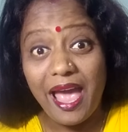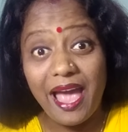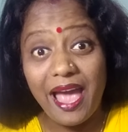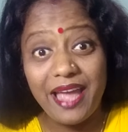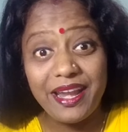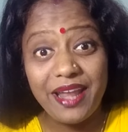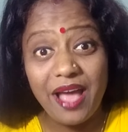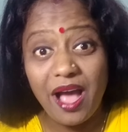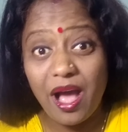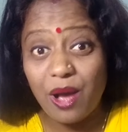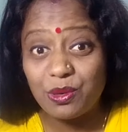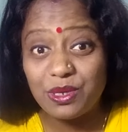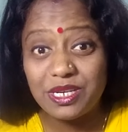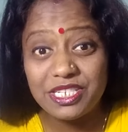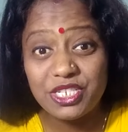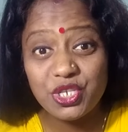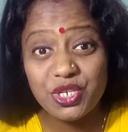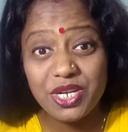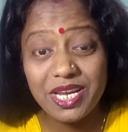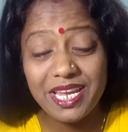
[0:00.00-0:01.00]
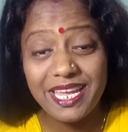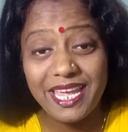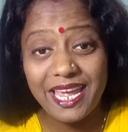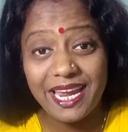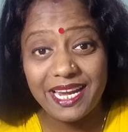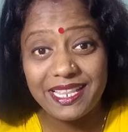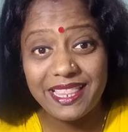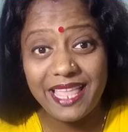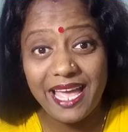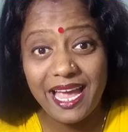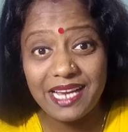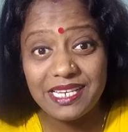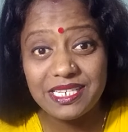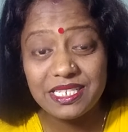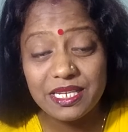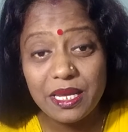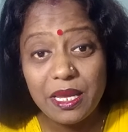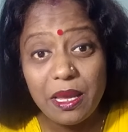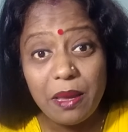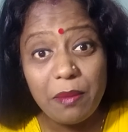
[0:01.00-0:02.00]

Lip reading: And how did she get that?